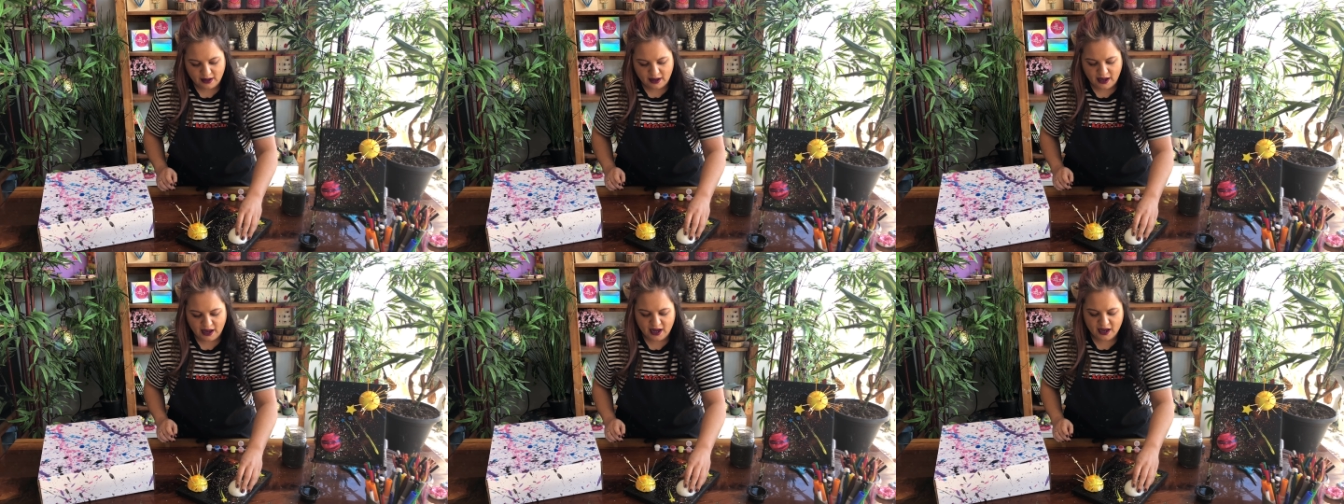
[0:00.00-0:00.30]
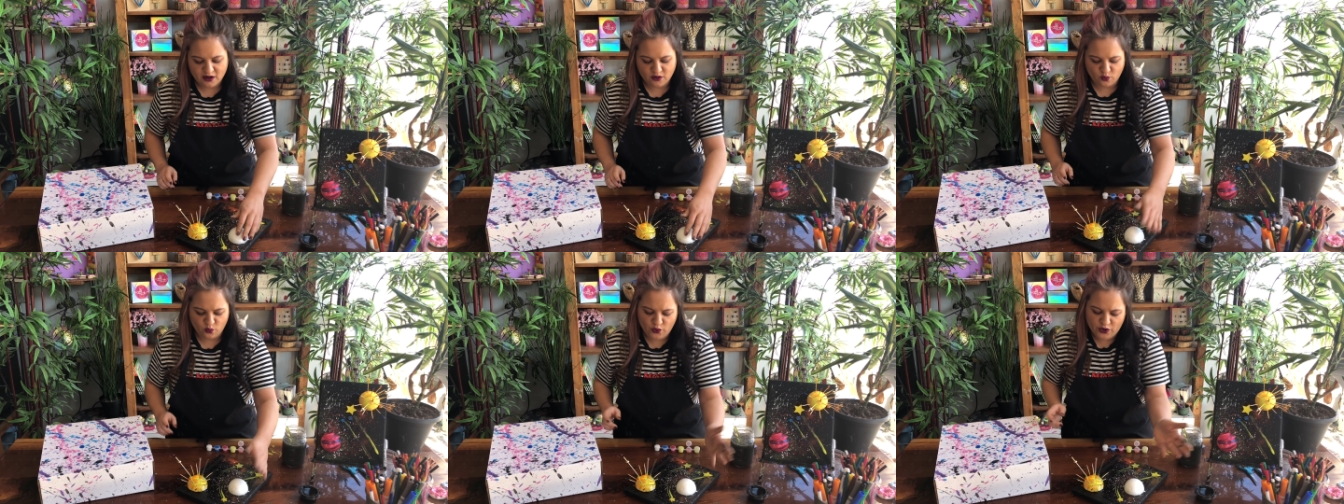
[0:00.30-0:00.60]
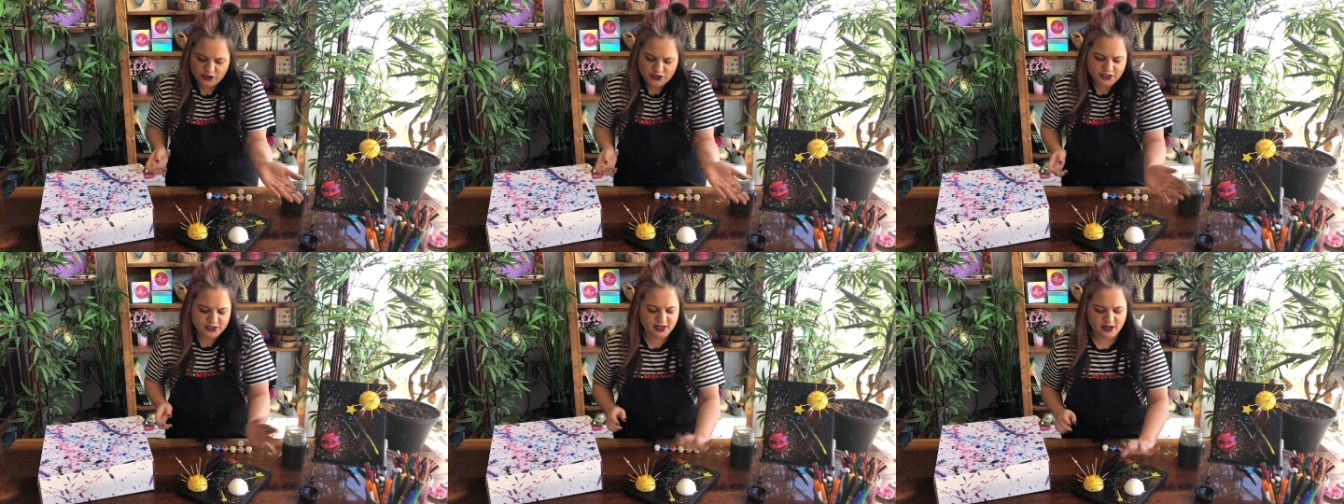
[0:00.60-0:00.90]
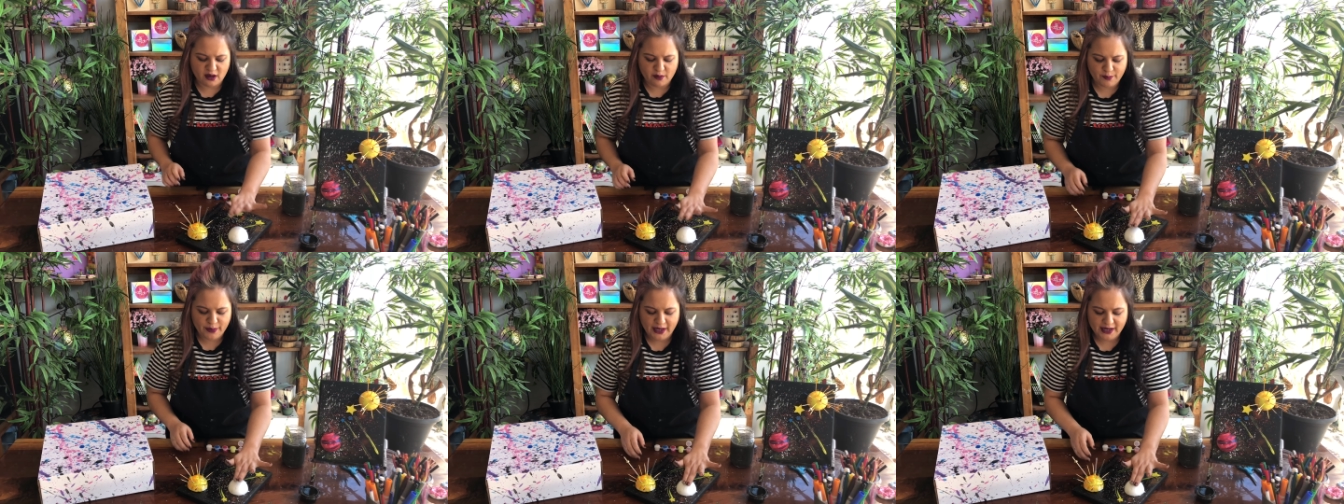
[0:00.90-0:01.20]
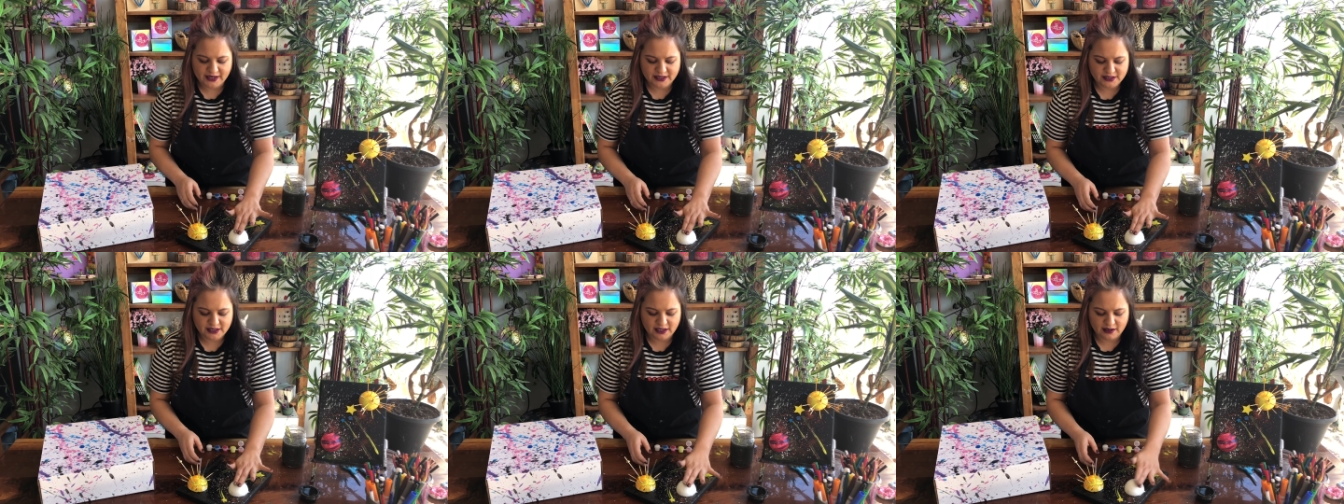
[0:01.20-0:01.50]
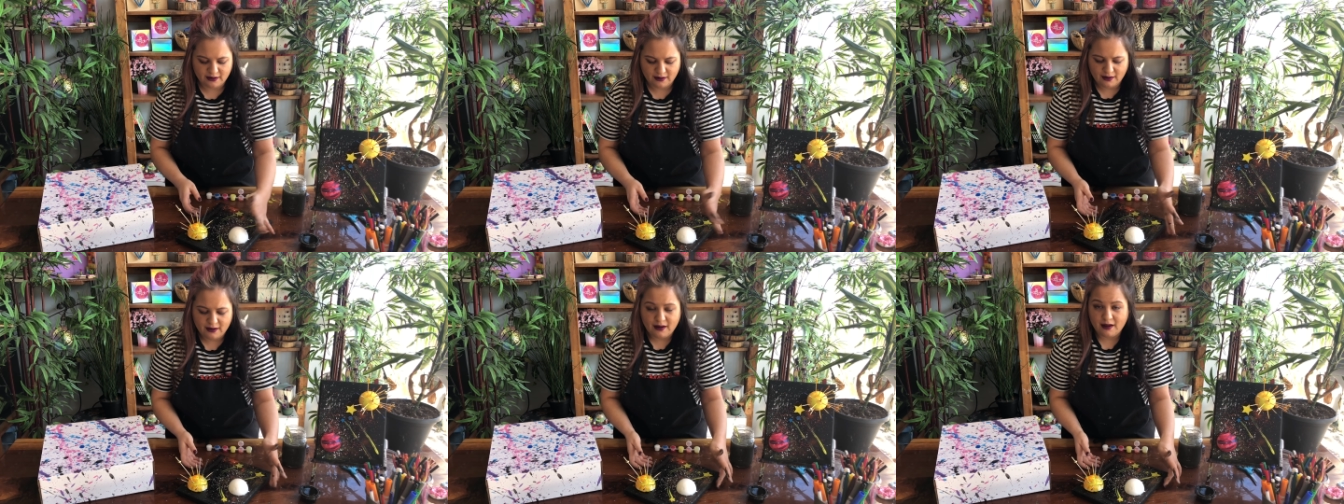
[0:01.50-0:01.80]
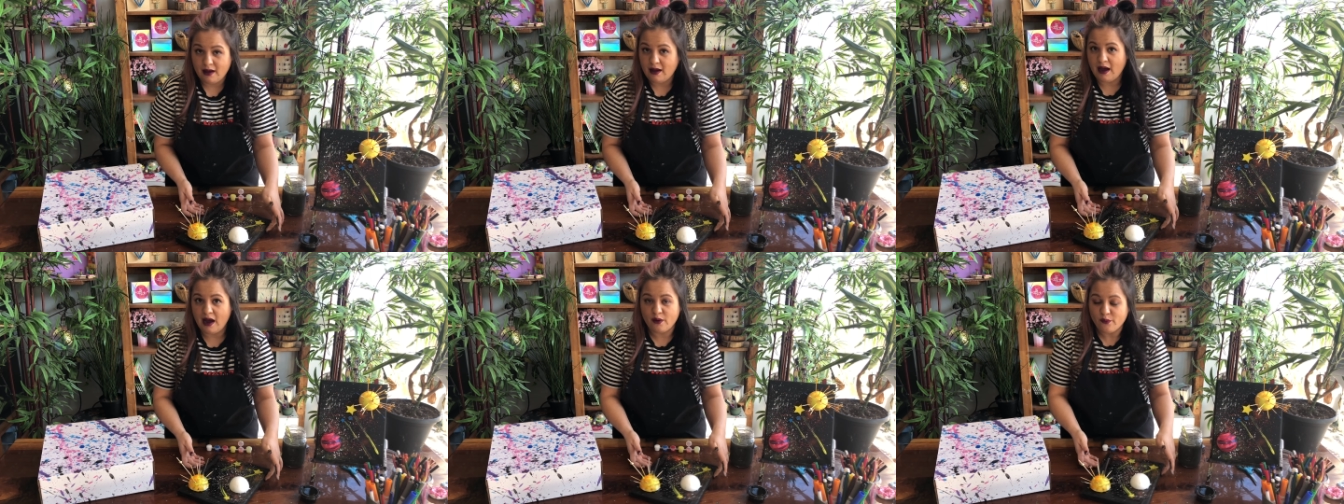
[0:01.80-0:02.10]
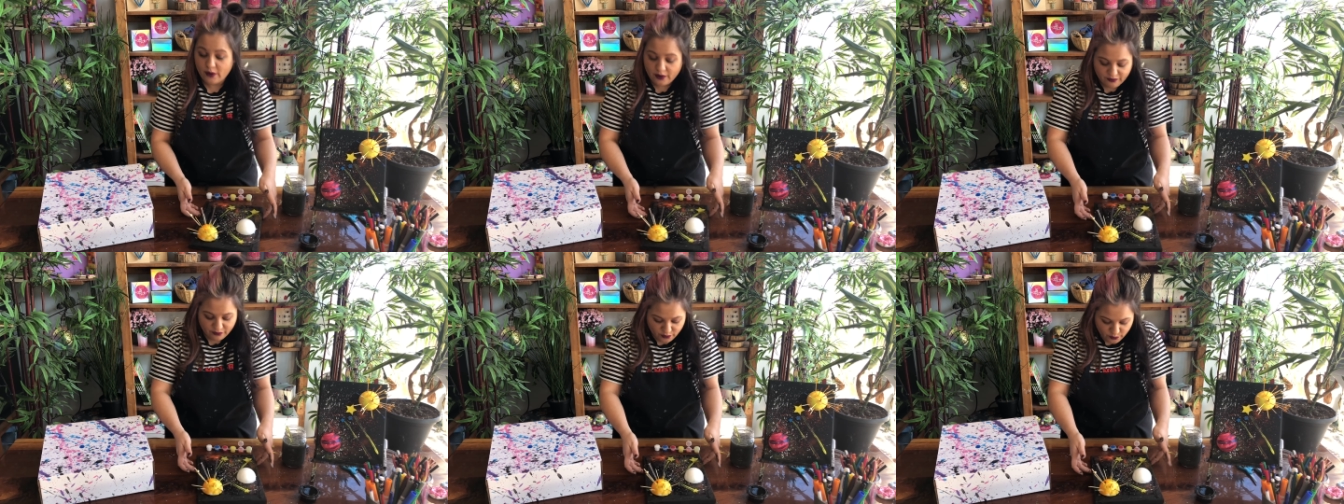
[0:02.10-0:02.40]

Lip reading: and we're just gonna paint it however